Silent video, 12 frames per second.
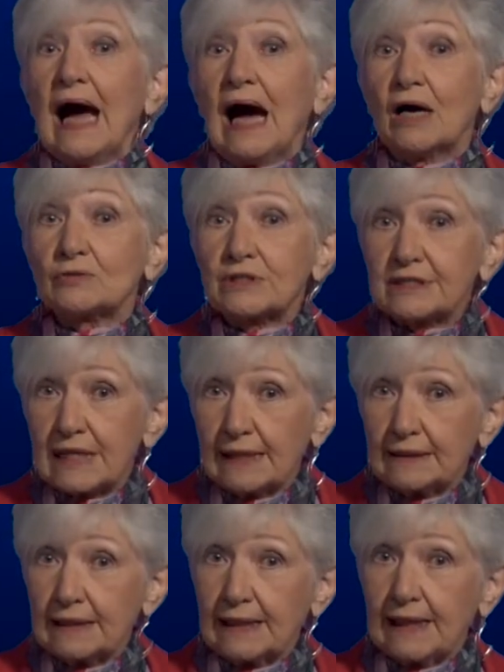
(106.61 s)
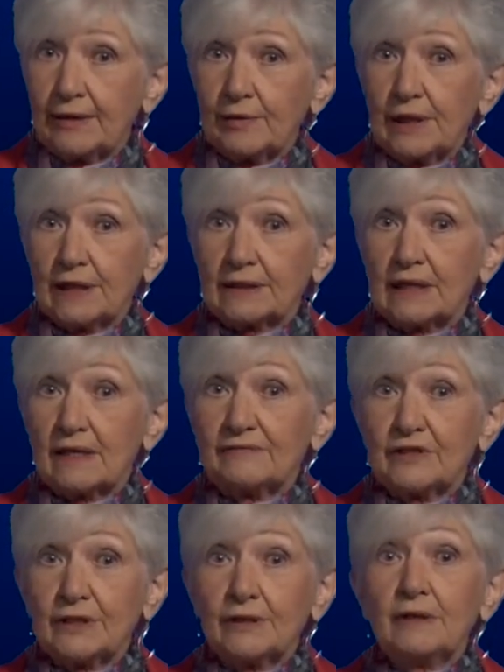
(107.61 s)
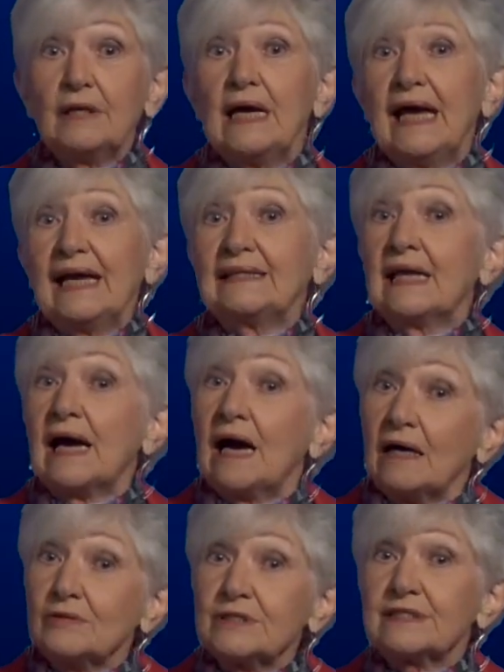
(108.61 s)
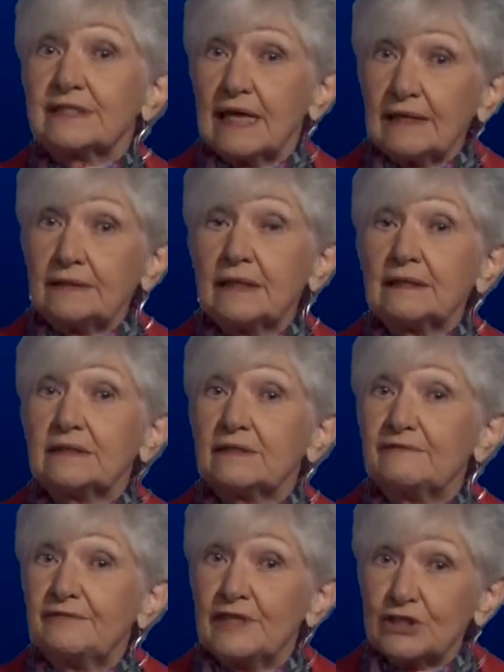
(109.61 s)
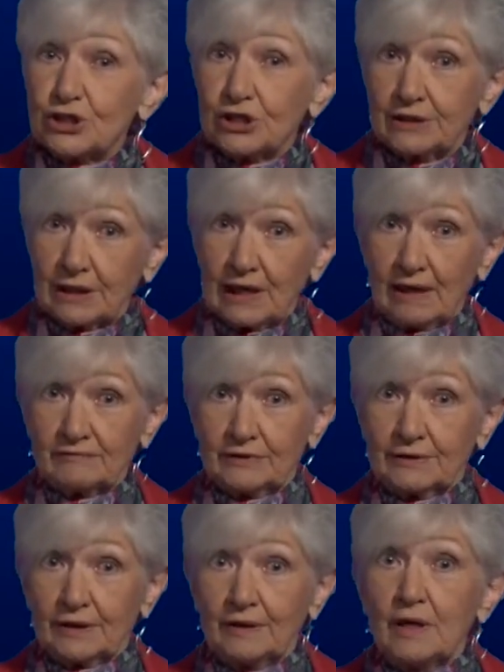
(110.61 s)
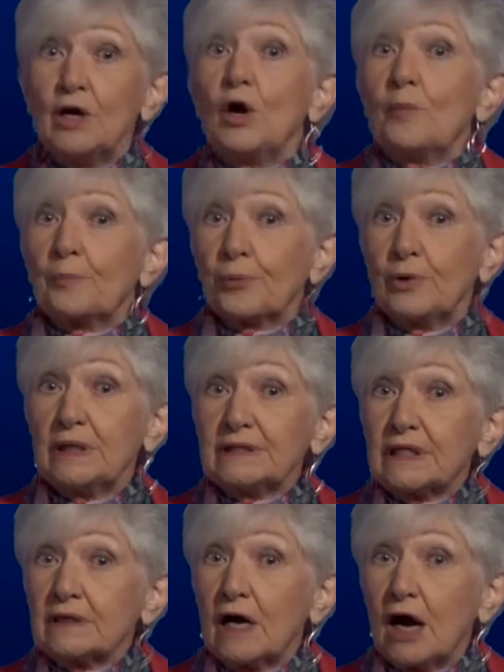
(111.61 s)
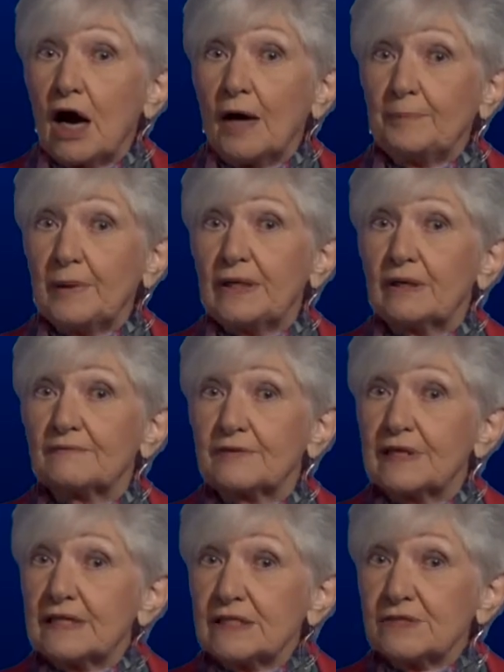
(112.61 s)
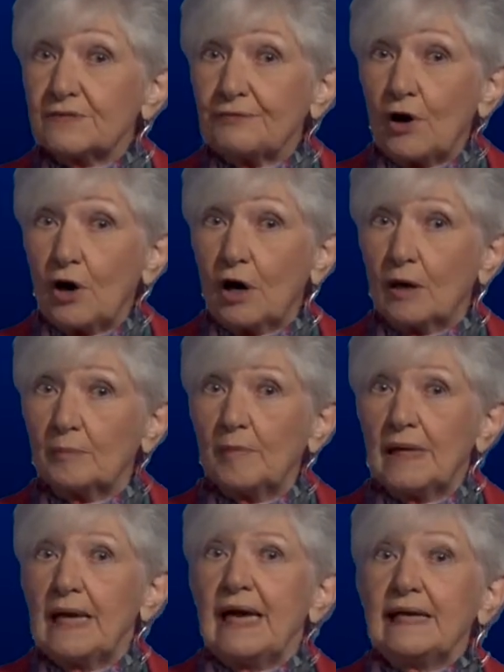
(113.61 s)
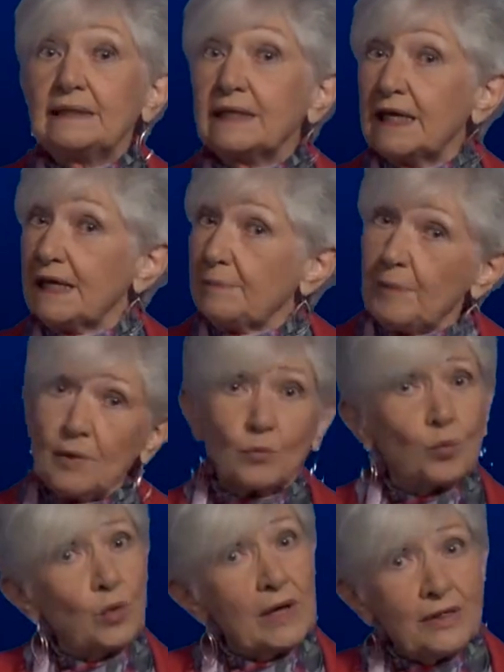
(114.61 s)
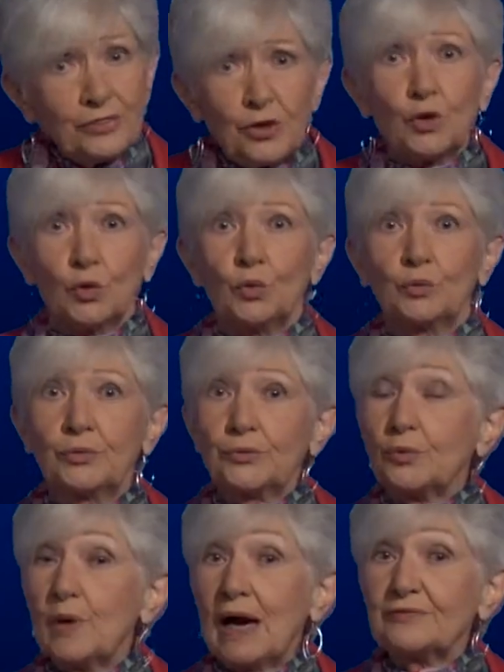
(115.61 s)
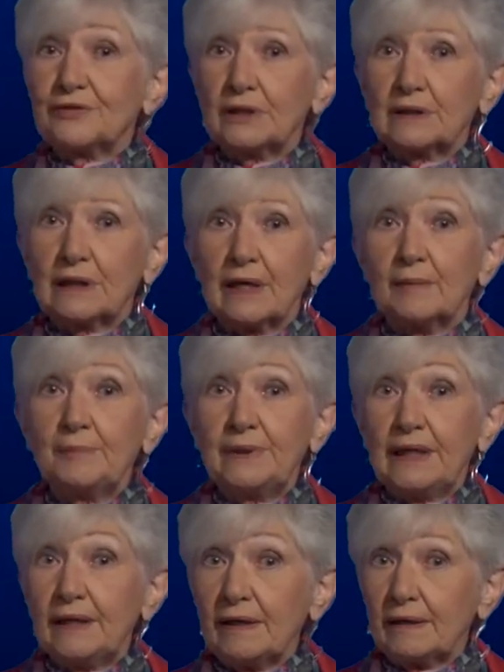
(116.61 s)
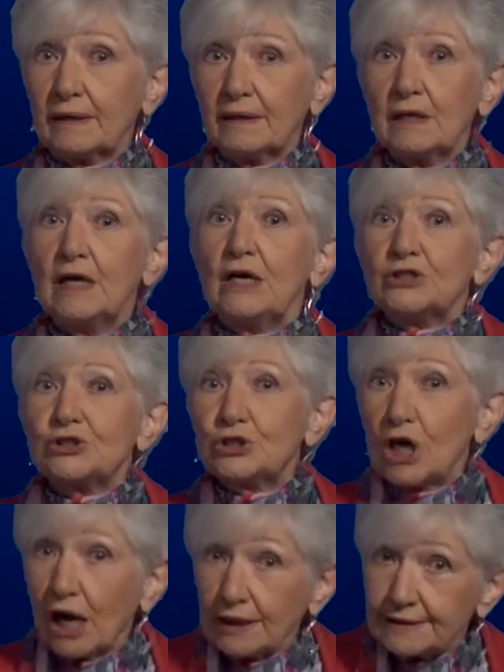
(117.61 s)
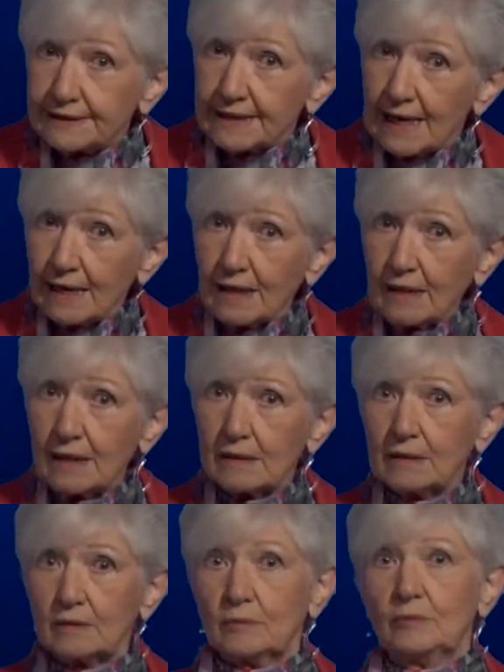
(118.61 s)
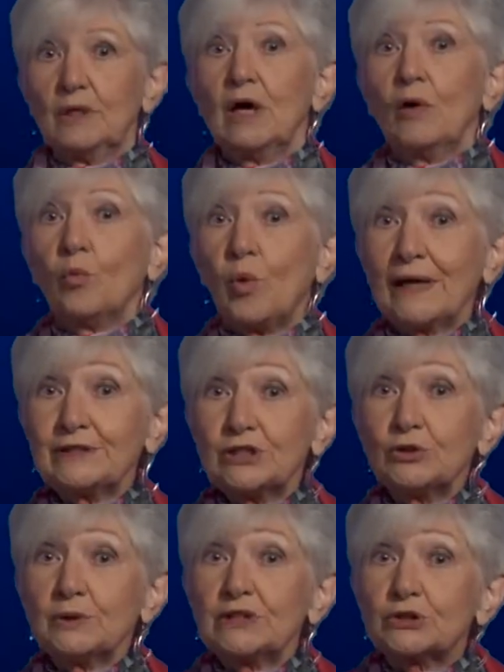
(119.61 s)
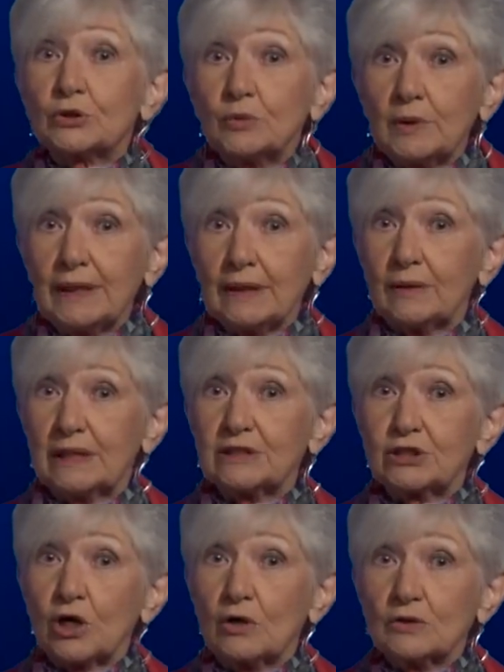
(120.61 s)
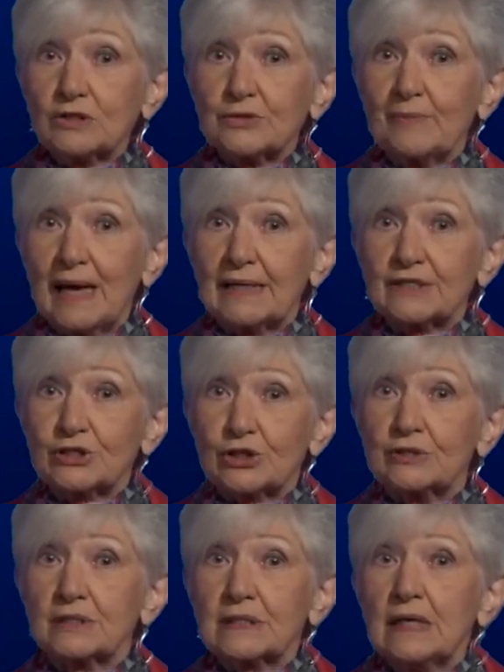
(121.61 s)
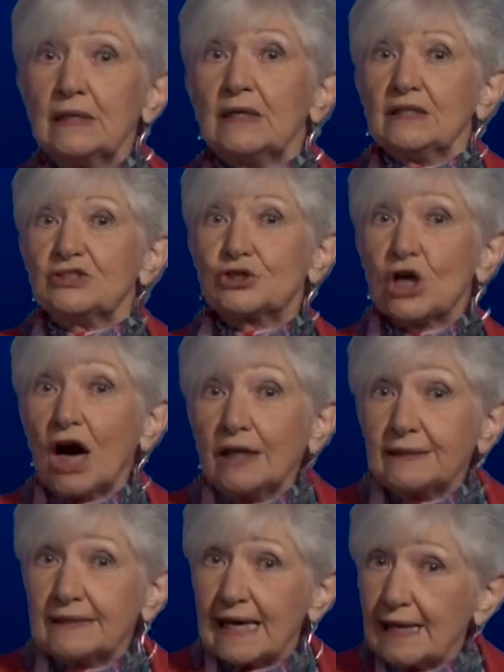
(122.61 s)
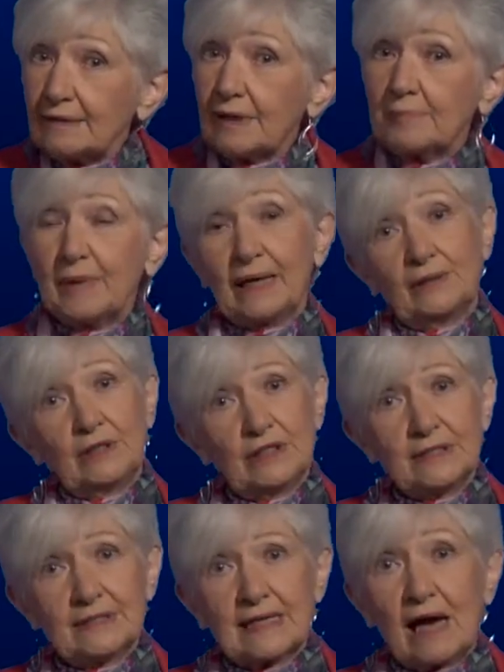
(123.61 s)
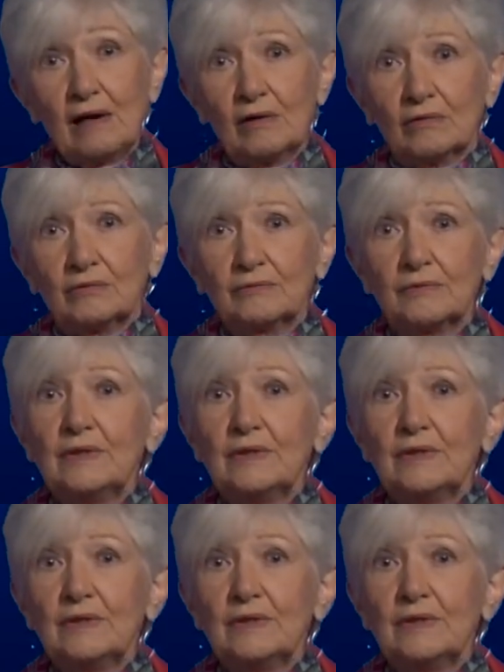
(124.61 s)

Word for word: Outstanding Area Governor, and Outstanding Division Governor. Print a copy of this form and keep it with you throughout the club year. Jot down what you're doing in Toastmasters. Jot down about yourself.